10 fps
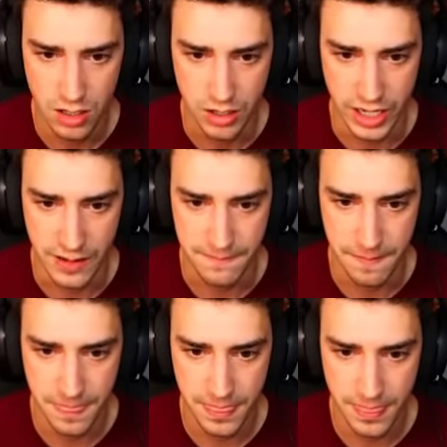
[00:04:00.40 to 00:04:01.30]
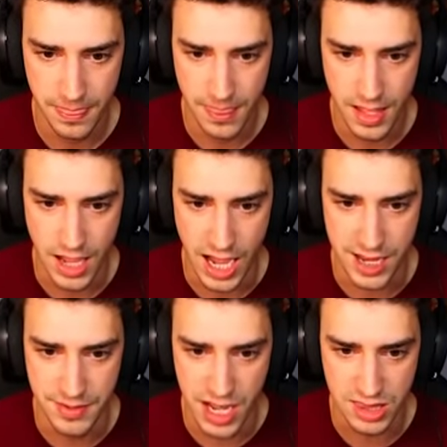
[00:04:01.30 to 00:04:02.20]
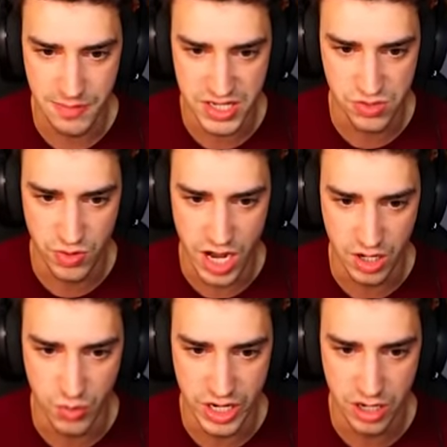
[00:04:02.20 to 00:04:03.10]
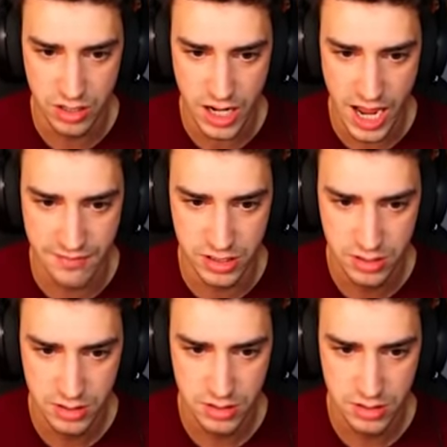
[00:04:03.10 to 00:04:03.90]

Okay, I am not the best rocket winger ever,